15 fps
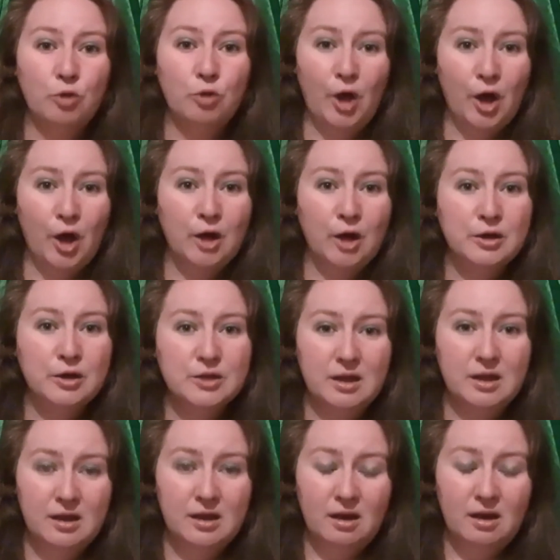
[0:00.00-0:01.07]
of
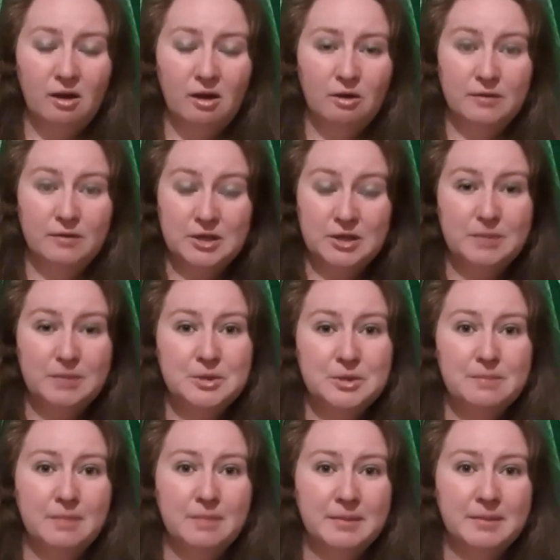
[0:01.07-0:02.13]
Egyptian mummies,
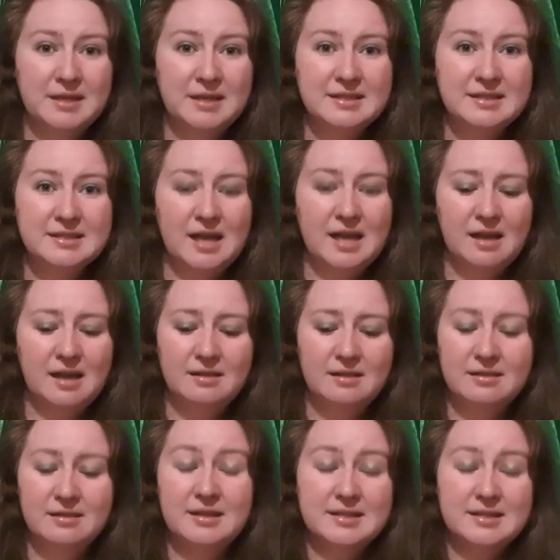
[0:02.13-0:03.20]
and this scarab was
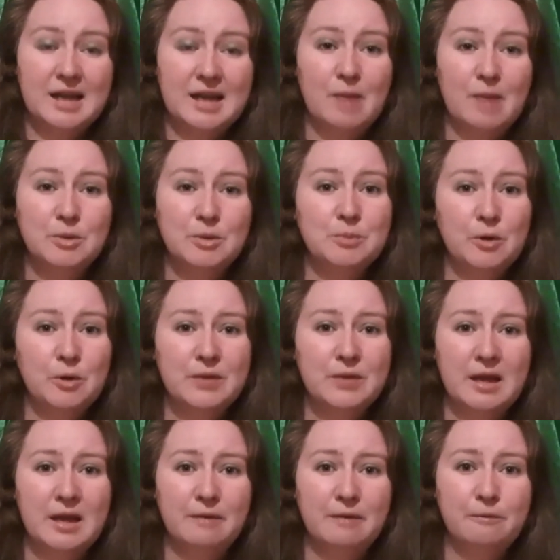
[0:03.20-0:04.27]
put there for
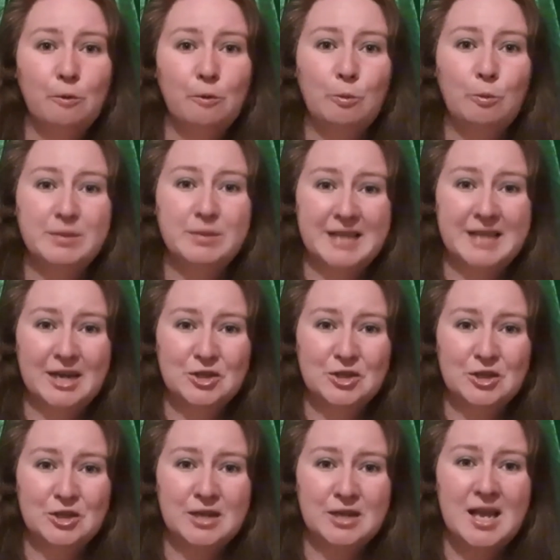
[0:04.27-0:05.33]
protection, and it was
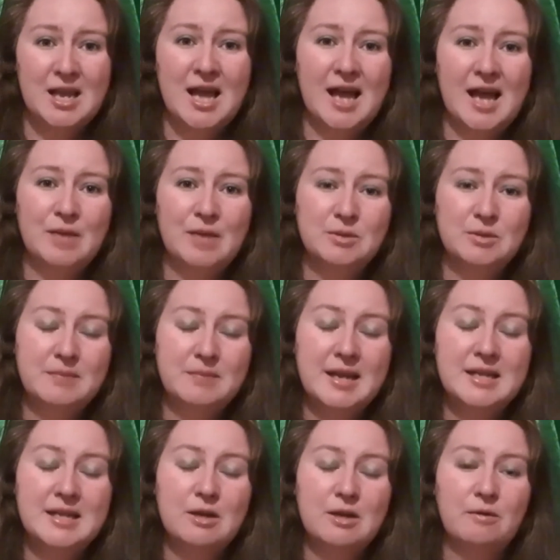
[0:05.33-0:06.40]
made of a very
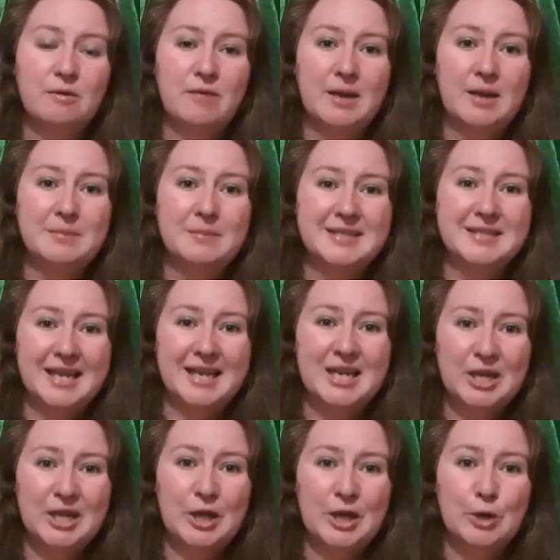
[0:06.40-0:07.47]
particular green
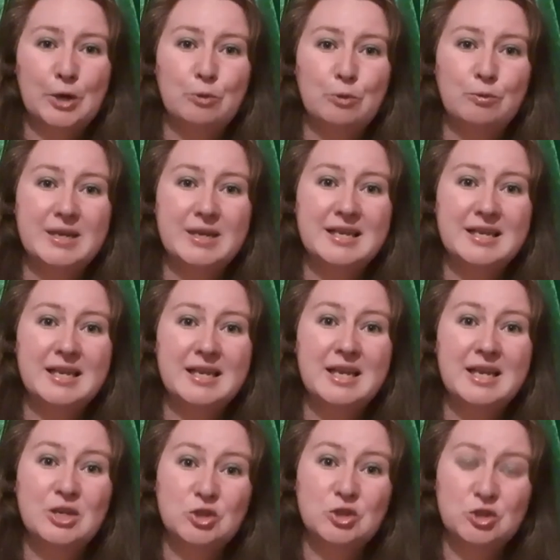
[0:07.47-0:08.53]
stone
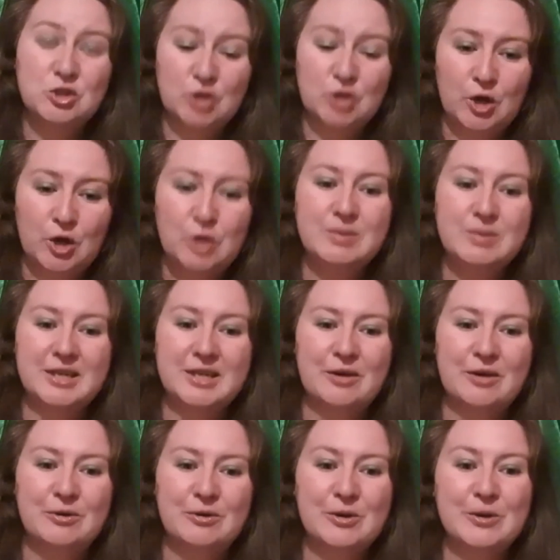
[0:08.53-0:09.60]
material called
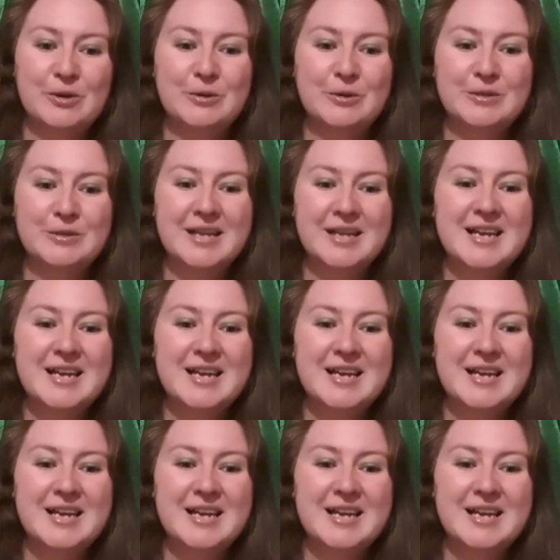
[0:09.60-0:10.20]
Nemenhef.